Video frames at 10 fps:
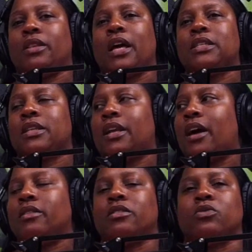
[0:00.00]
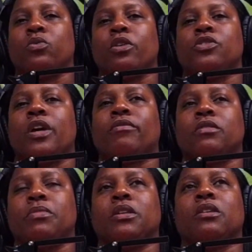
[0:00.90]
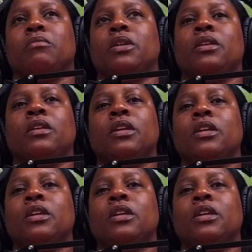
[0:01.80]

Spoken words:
That's not how this works. You have to be committed.